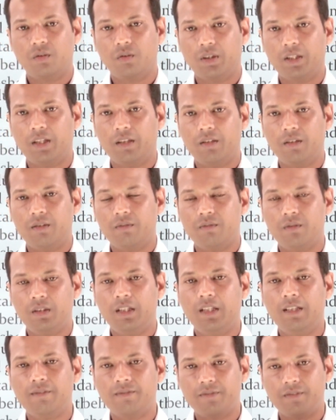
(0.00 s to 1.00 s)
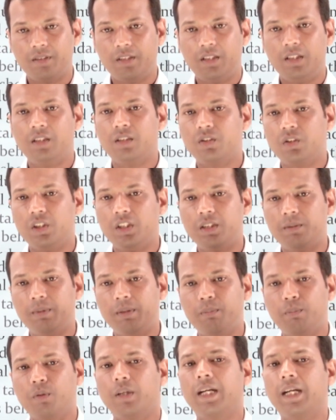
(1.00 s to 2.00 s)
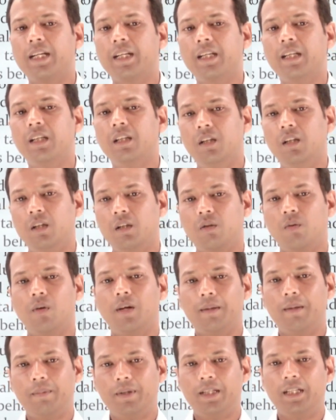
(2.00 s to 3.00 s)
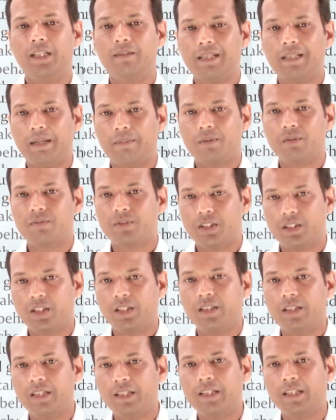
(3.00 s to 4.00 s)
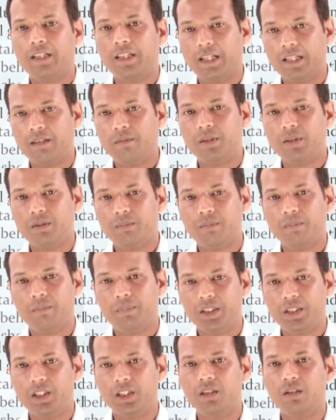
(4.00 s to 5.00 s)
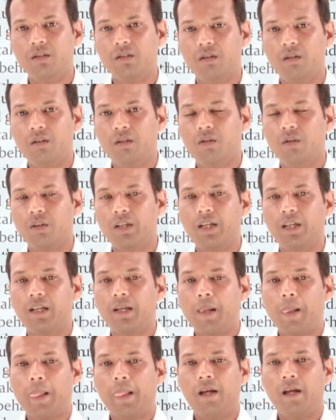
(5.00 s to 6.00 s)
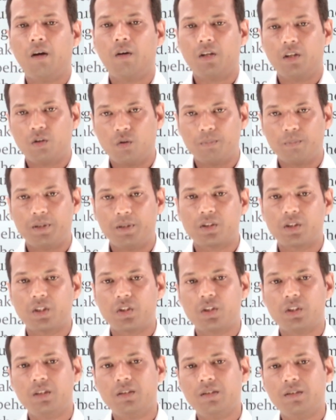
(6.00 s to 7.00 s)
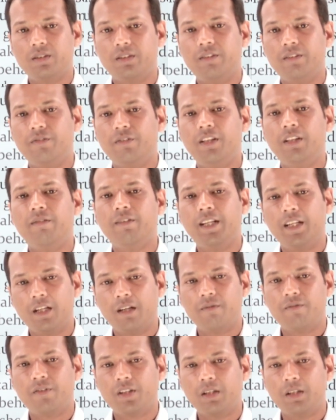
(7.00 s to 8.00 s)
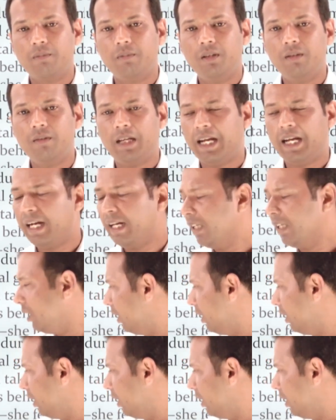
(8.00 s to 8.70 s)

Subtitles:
Okay, if she's been put at a collaborative type of setting in any meeting, okay, or a group discussion, she feel very comfortable, and